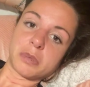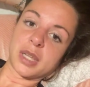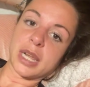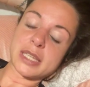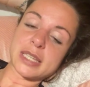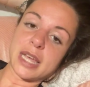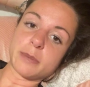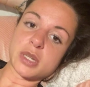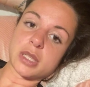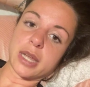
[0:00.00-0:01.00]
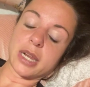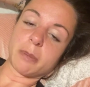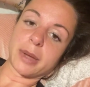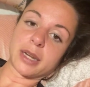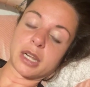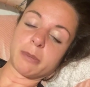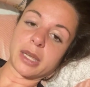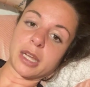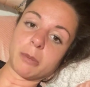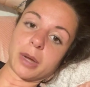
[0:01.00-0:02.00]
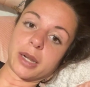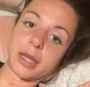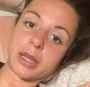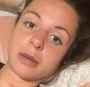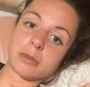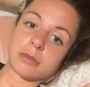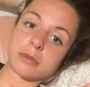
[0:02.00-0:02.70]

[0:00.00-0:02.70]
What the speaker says: the next day I'm just laying in bed and I'm making money.